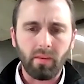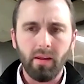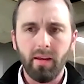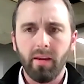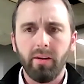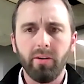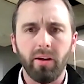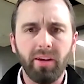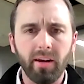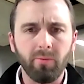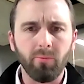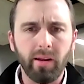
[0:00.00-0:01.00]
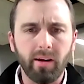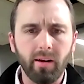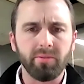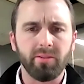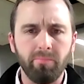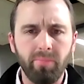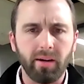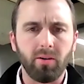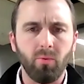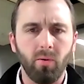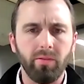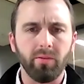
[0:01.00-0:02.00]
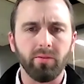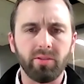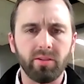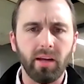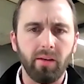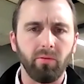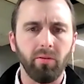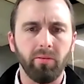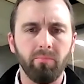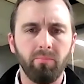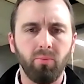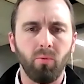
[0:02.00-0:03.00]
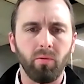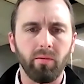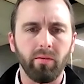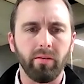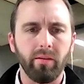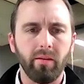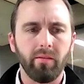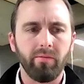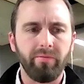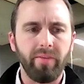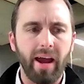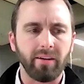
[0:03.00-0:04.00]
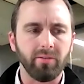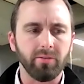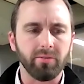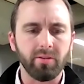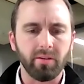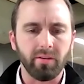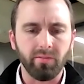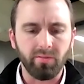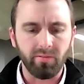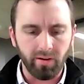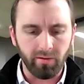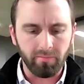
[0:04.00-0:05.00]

I think when it comes to Bitcoin, there's several important factors to consider.